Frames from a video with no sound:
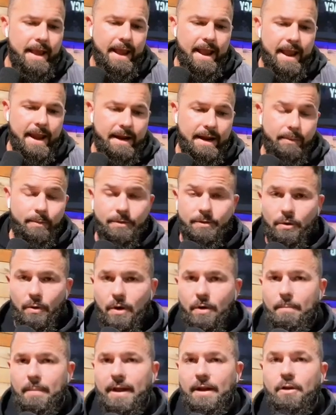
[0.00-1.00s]
And I would throw
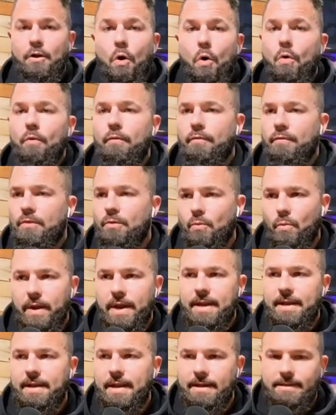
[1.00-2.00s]
out my goal for the
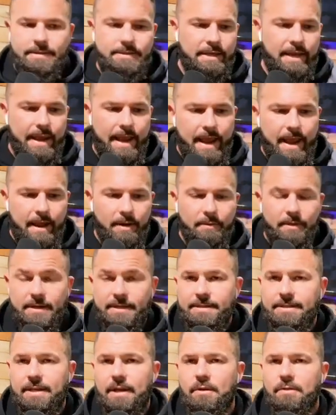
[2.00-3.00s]
week. I'd say, hey, I'm gonna
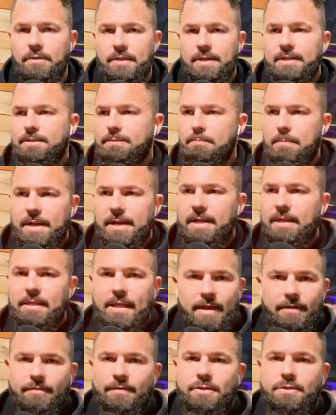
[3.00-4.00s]
sell this many
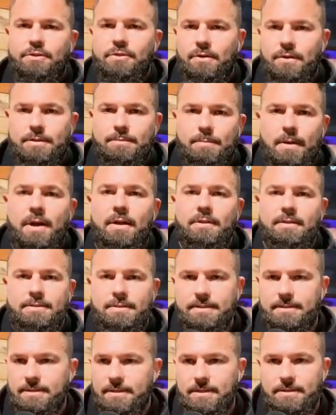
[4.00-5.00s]
life insurance
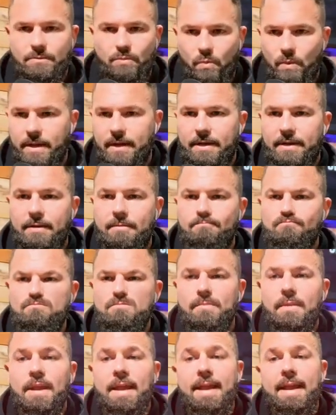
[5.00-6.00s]
policies this week.
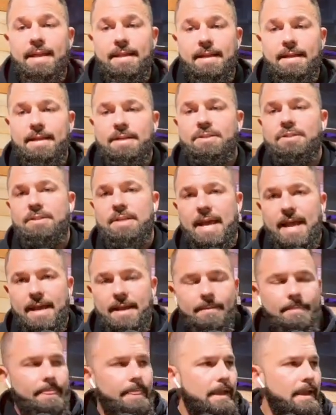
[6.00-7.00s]
And then each
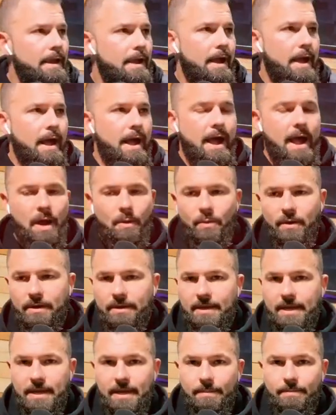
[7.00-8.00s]
day, uh, I
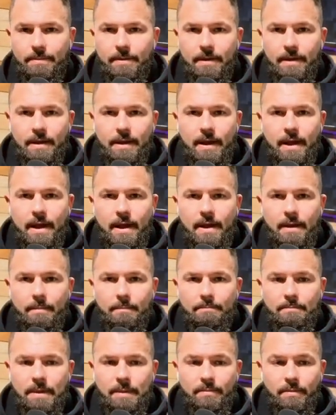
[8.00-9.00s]
would keep
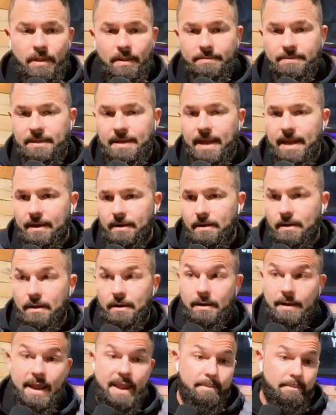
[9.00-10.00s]
um, people up to date.
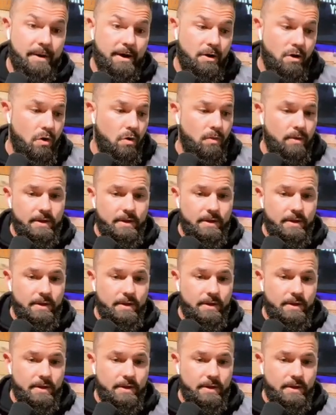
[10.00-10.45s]
Hey, my goal